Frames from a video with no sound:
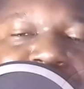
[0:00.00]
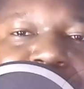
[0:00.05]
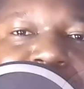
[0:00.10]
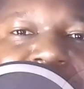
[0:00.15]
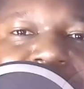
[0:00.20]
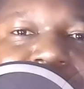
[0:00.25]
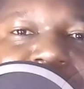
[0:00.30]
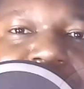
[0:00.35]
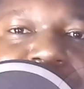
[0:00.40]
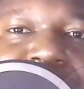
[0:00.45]
on
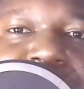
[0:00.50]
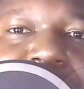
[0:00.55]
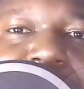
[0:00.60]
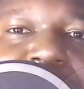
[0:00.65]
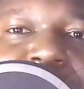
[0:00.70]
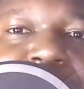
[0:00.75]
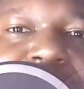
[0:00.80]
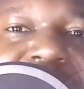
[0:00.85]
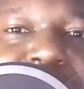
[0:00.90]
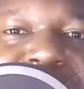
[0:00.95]
my
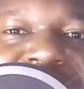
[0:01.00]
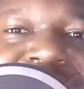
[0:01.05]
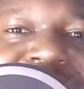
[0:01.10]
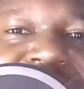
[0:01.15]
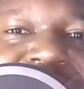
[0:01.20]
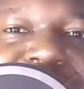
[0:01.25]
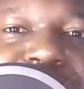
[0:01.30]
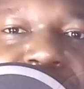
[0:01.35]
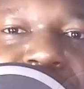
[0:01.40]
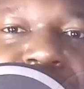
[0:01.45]
channel, and my
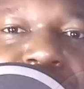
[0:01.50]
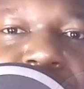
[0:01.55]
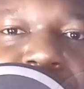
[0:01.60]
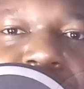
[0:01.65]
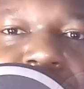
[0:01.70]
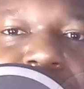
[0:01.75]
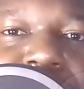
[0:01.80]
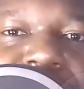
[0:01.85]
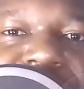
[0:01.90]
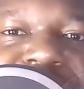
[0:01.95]
business
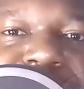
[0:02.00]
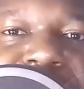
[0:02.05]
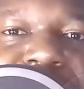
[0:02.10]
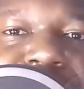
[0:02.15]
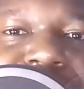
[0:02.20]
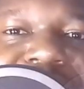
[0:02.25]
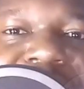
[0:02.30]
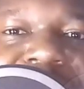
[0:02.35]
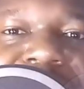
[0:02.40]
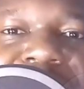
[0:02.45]
model is
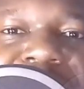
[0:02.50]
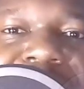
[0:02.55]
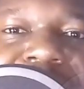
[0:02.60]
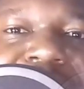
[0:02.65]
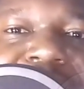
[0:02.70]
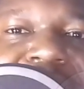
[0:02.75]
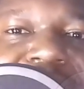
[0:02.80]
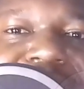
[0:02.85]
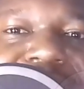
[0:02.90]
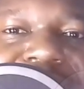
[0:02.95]
because I
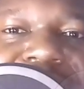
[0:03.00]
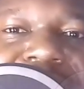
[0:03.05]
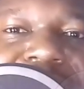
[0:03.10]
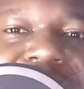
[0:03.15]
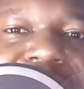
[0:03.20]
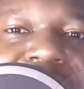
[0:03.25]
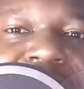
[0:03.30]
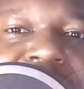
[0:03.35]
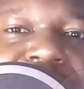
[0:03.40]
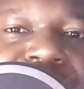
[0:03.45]
need that
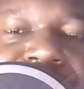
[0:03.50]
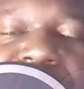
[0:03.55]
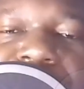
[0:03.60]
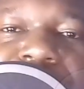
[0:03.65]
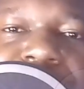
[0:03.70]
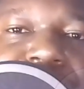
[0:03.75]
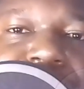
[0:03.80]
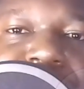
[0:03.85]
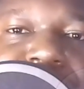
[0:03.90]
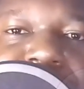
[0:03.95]
ad
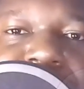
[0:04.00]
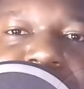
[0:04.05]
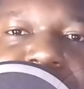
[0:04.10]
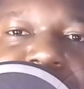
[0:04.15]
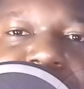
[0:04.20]
revenue.